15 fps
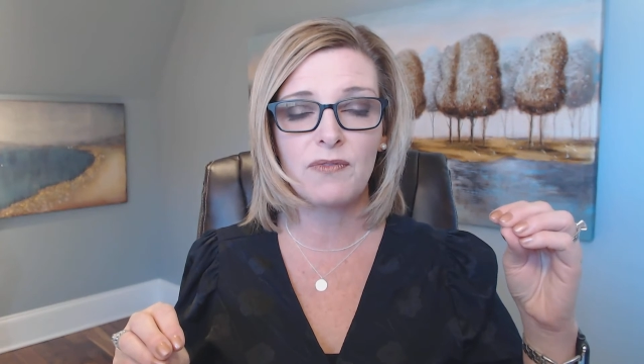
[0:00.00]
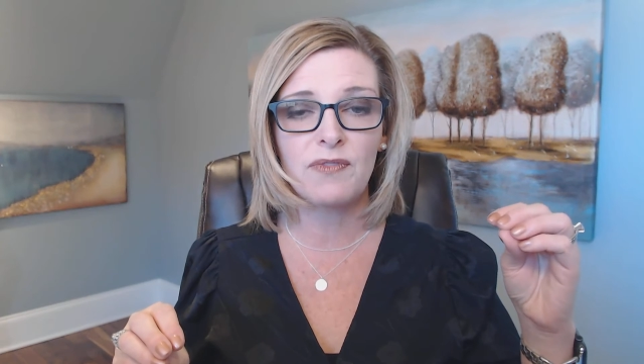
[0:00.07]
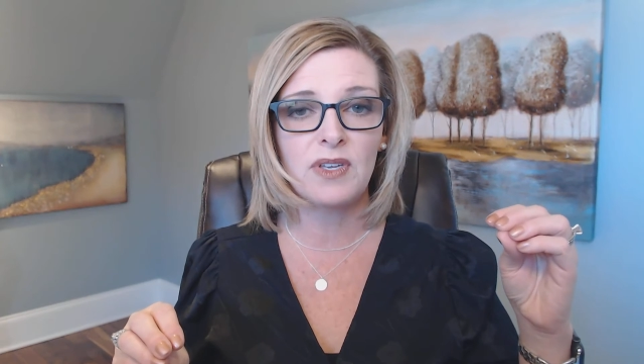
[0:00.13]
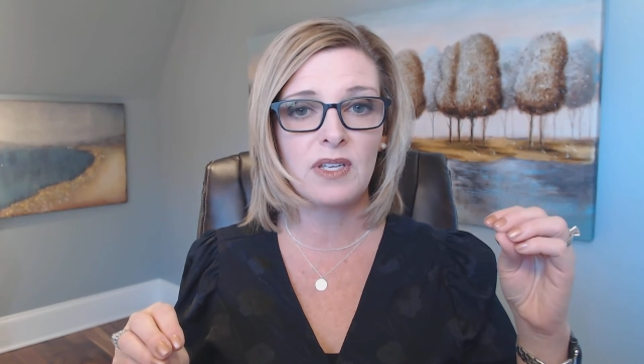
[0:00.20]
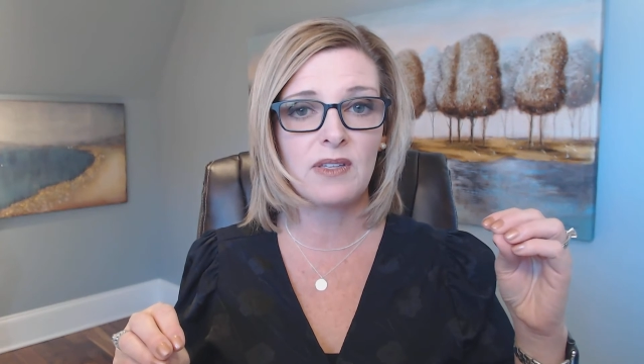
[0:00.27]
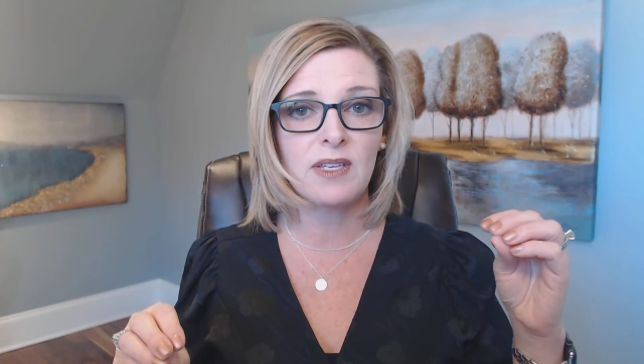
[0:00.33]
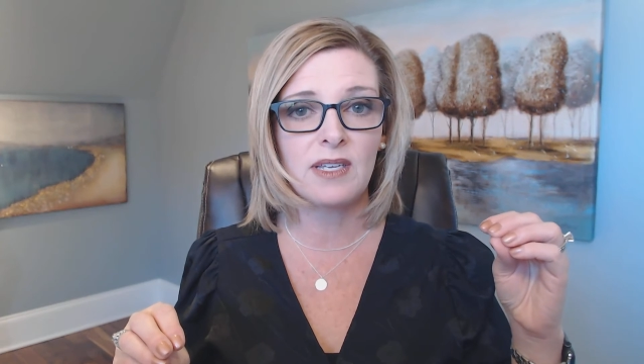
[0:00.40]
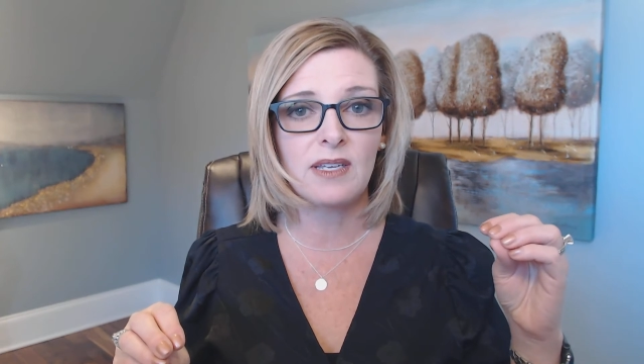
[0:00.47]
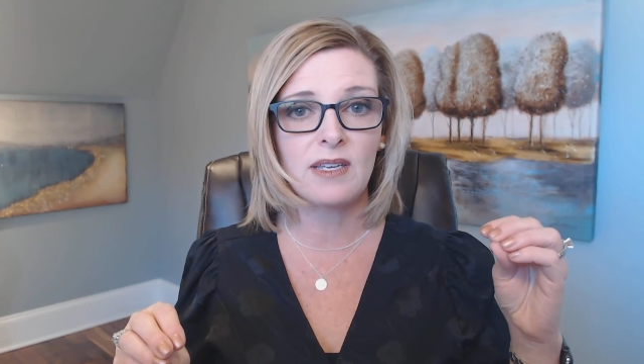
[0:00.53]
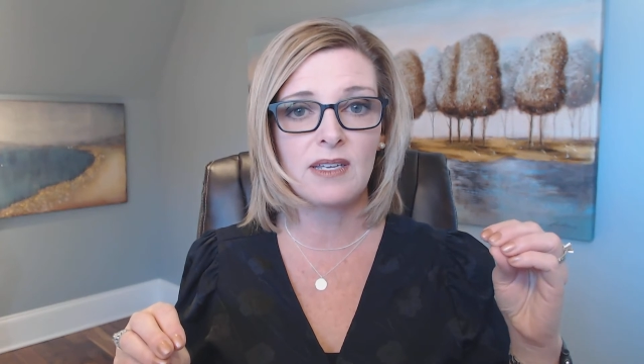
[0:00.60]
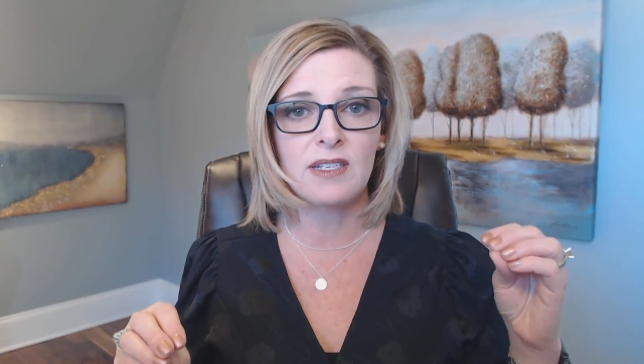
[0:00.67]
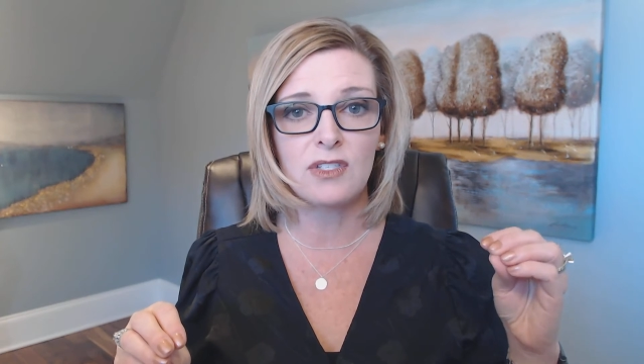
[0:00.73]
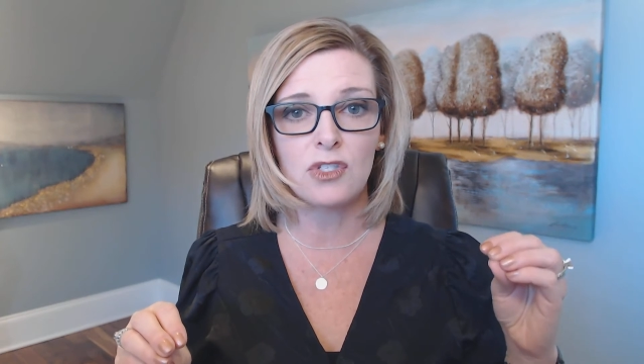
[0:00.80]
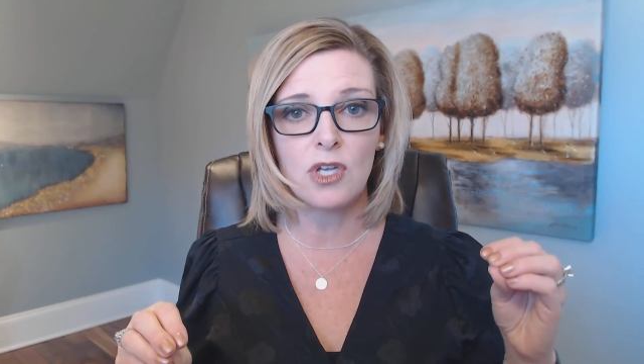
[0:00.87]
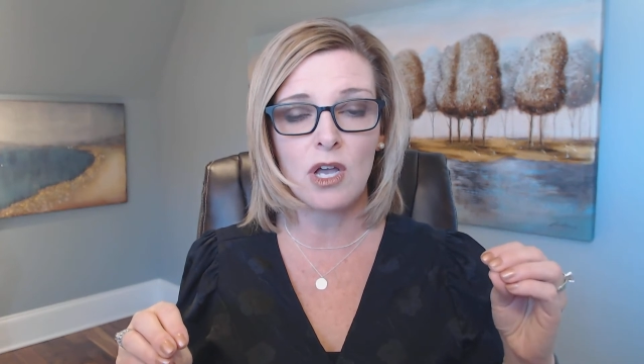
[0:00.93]
feeling
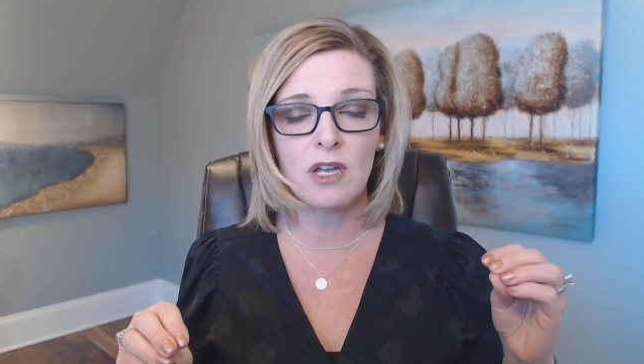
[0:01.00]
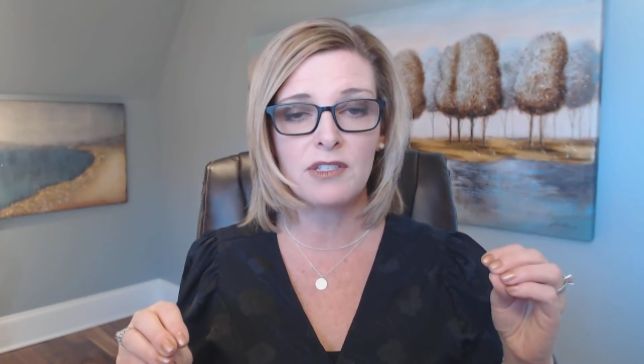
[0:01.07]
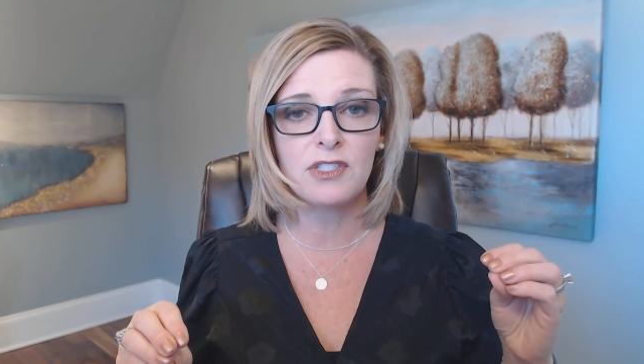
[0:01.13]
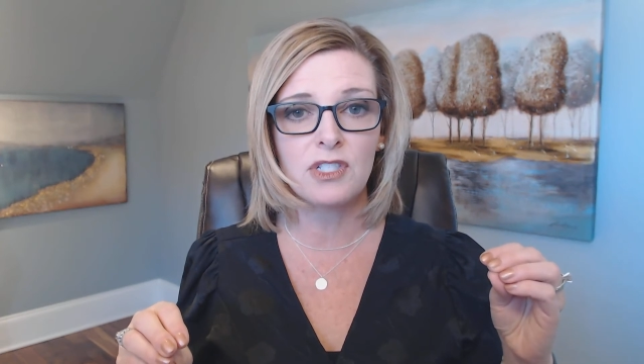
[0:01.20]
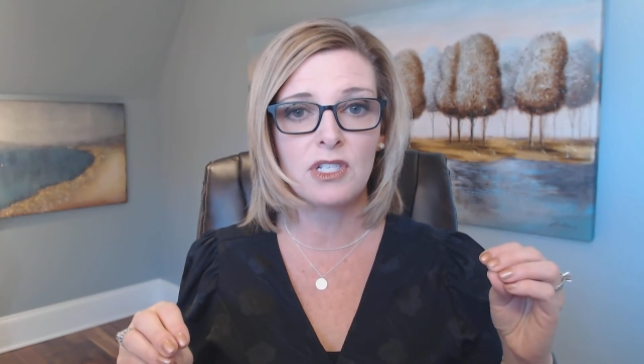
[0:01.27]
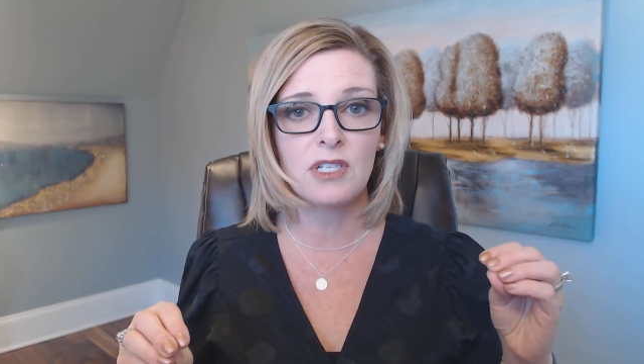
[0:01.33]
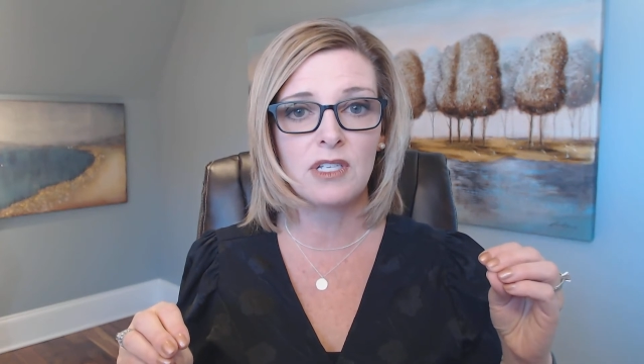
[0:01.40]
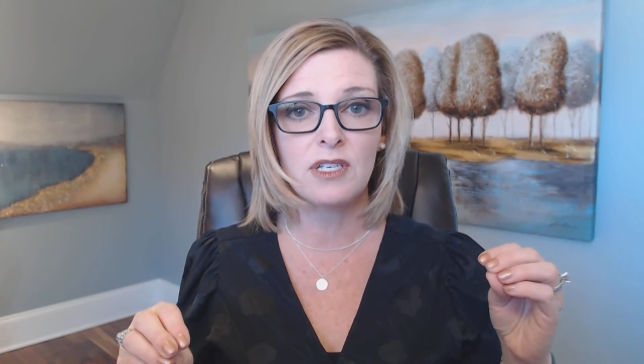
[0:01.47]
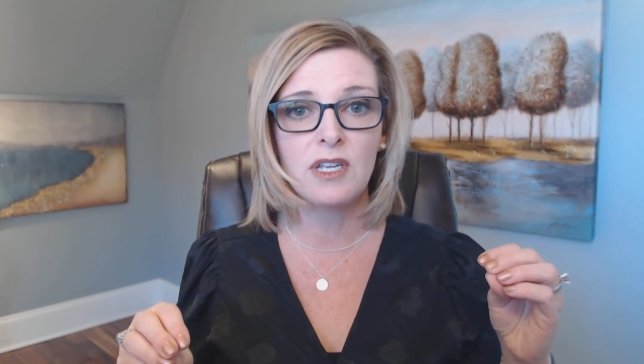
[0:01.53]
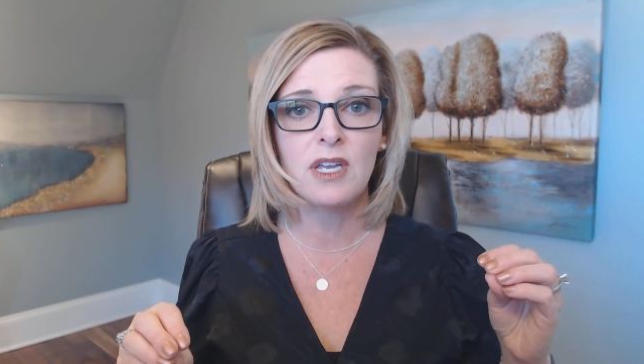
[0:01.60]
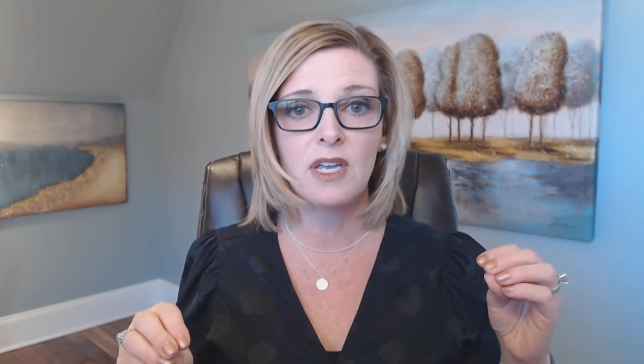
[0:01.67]
exhausted,